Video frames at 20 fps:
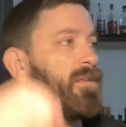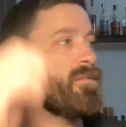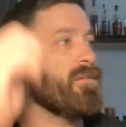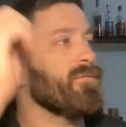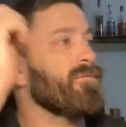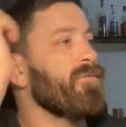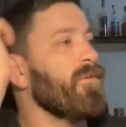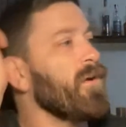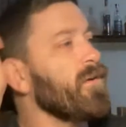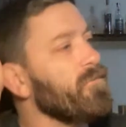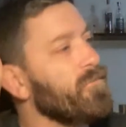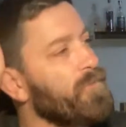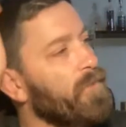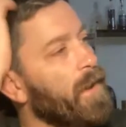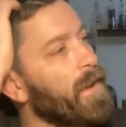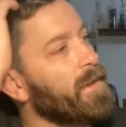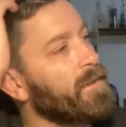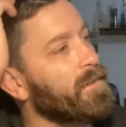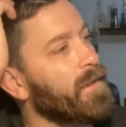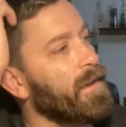a fun
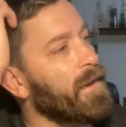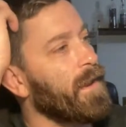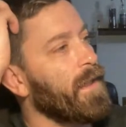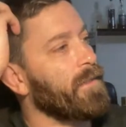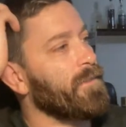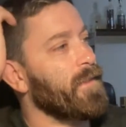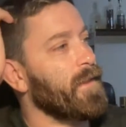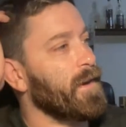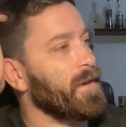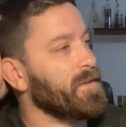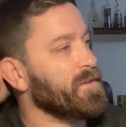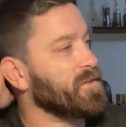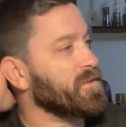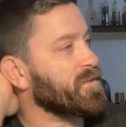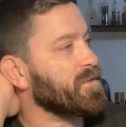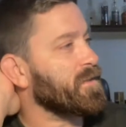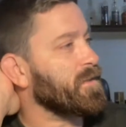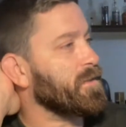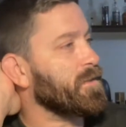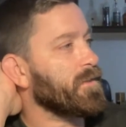fight that I
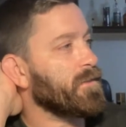just didn't